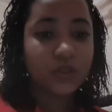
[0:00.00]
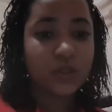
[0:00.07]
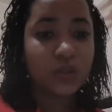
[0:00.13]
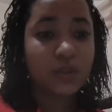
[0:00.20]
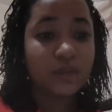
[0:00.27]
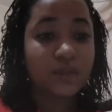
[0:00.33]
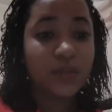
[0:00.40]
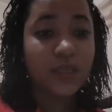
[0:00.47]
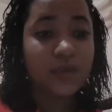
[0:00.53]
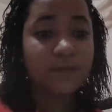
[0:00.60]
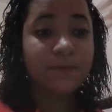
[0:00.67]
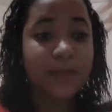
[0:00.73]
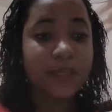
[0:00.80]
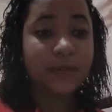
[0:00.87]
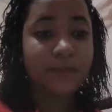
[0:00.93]
to be
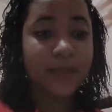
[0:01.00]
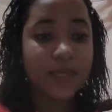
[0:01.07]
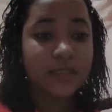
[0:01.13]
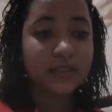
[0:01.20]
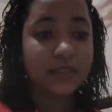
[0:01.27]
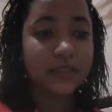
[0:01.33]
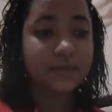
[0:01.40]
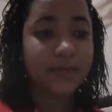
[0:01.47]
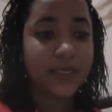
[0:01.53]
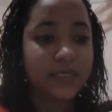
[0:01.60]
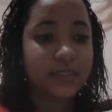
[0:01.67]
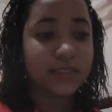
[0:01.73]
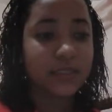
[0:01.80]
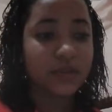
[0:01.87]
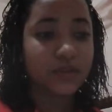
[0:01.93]
implemented
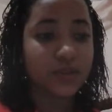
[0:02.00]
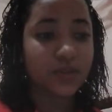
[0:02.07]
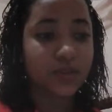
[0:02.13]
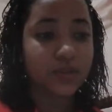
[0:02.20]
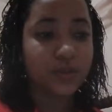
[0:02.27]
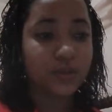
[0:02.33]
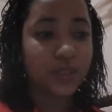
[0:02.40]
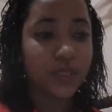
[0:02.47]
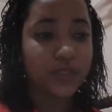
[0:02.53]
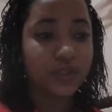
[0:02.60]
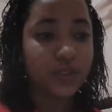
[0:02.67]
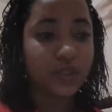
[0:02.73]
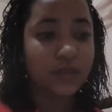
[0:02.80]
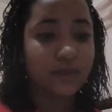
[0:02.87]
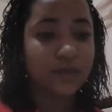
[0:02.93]
by teachers to
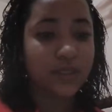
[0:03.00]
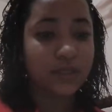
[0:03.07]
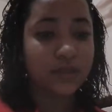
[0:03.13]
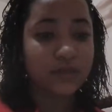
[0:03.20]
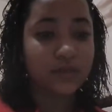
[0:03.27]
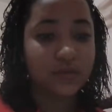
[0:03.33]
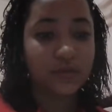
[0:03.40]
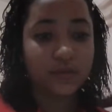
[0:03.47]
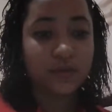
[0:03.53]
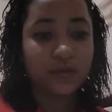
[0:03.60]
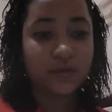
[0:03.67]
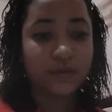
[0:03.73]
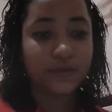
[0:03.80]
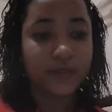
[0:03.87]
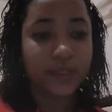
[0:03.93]
achieve the
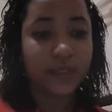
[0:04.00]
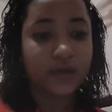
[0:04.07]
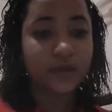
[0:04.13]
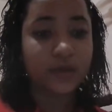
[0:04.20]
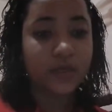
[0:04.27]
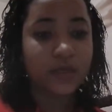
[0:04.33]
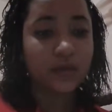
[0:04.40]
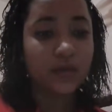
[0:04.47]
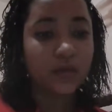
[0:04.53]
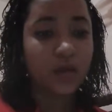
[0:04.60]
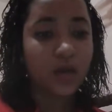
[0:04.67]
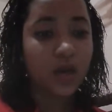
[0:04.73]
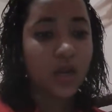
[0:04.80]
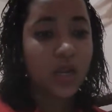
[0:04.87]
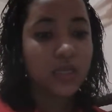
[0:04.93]
desire of learning
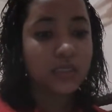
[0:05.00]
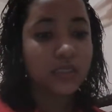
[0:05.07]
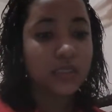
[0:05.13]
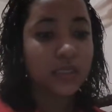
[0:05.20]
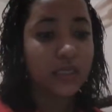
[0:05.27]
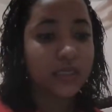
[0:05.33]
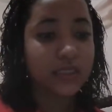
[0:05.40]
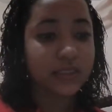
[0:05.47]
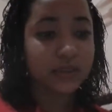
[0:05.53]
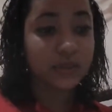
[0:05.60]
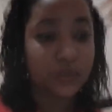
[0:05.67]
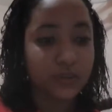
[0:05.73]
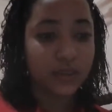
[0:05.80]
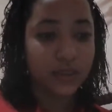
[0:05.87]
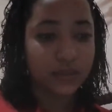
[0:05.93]
in
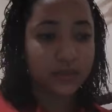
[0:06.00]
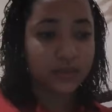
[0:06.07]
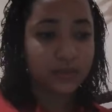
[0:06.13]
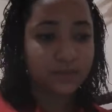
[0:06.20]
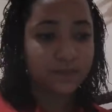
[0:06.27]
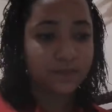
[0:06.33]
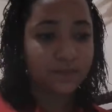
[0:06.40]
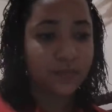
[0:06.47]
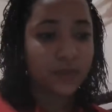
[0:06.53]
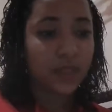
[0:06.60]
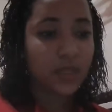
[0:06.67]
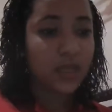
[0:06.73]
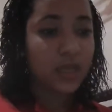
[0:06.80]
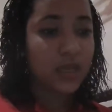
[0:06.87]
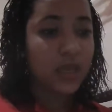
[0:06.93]
students.
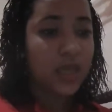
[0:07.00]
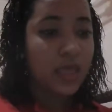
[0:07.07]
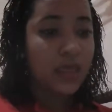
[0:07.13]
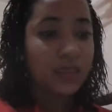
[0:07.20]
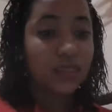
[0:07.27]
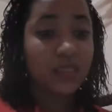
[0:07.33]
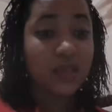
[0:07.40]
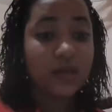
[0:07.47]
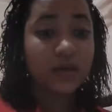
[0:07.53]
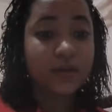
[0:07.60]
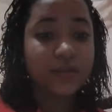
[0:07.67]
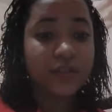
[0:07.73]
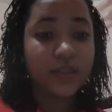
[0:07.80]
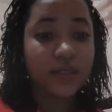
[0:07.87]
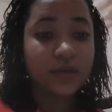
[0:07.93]
They
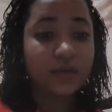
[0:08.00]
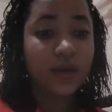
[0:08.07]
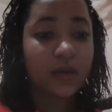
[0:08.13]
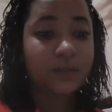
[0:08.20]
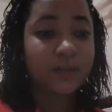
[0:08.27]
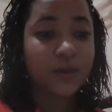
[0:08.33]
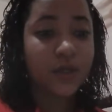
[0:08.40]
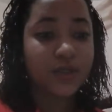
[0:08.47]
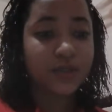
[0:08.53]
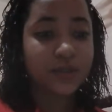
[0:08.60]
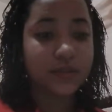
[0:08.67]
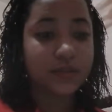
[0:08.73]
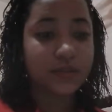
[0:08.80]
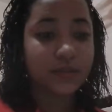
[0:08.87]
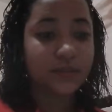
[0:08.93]
are general
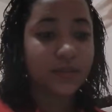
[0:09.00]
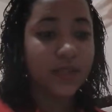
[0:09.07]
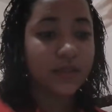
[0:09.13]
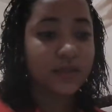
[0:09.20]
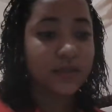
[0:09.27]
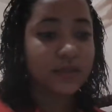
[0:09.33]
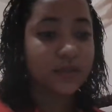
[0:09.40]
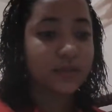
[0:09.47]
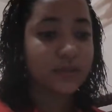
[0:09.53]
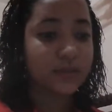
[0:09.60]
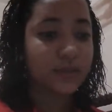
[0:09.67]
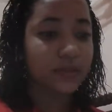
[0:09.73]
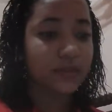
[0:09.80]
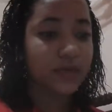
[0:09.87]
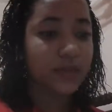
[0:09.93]
approaches oriented
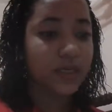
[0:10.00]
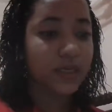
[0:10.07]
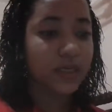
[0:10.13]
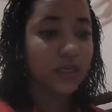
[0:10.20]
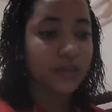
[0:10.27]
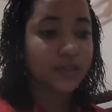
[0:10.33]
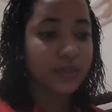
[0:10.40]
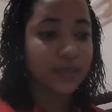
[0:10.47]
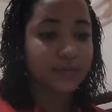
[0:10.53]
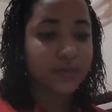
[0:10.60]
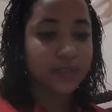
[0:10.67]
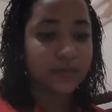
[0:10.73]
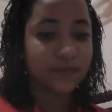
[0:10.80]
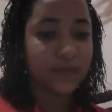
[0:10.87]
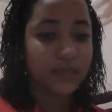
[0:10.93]
to learning
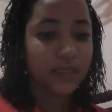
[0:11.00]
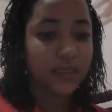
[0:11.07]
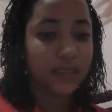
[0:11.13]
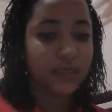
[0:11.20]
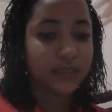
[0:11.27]
objectives and